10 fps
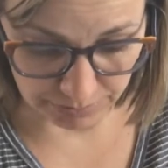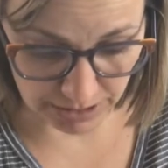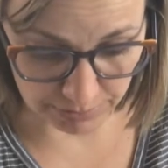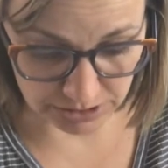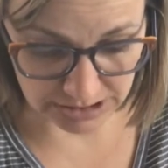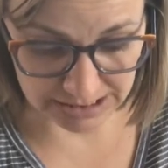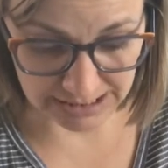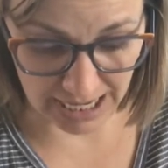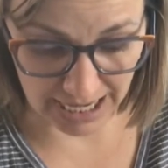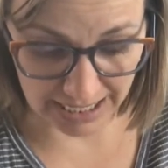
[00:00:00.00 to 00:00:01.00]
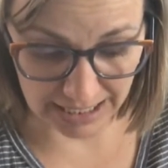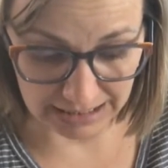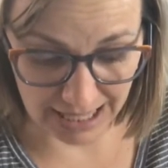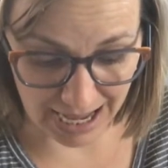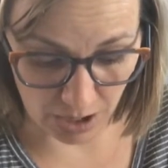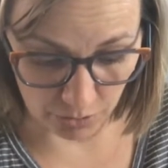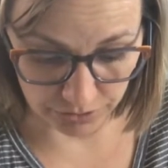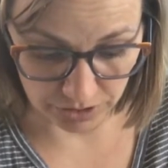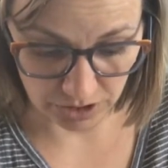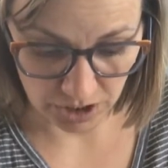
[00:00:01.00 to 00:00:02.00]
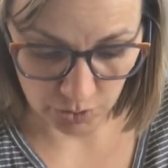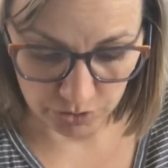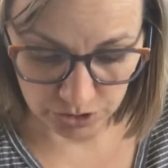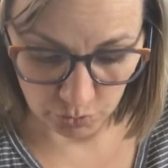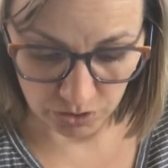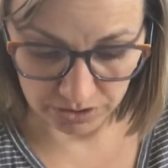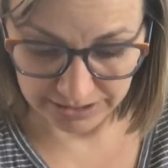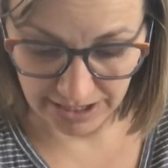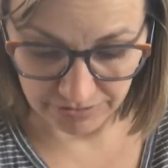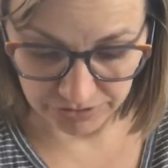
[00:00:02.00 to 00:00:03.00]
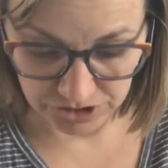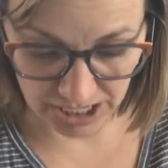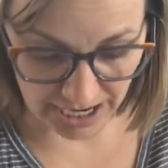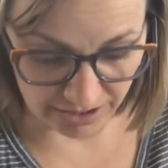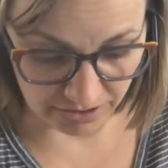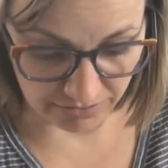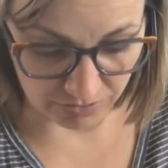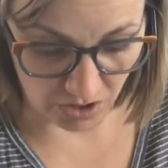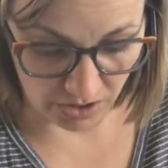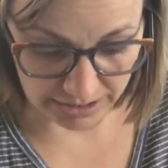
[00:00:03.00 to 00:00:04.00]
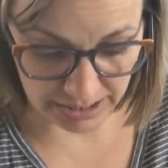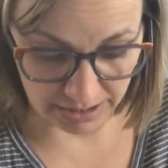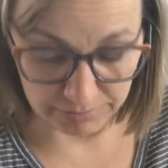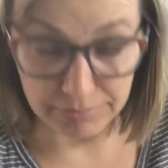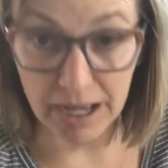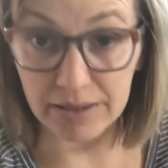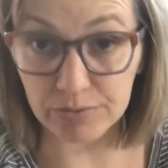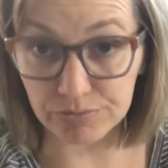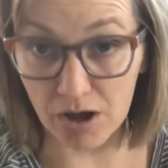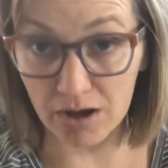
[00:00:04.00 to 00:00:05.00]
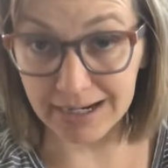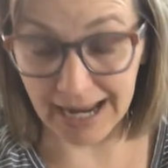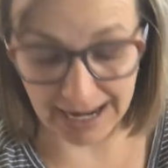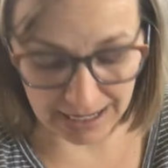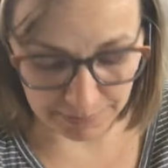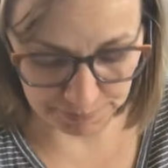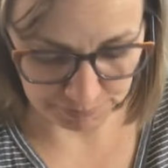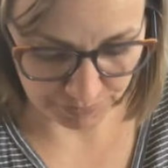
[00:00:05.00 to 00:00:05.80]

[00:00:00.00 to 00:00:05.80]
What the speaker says: able to sigh aloud. Would the world never tire of calling him by the wrong name?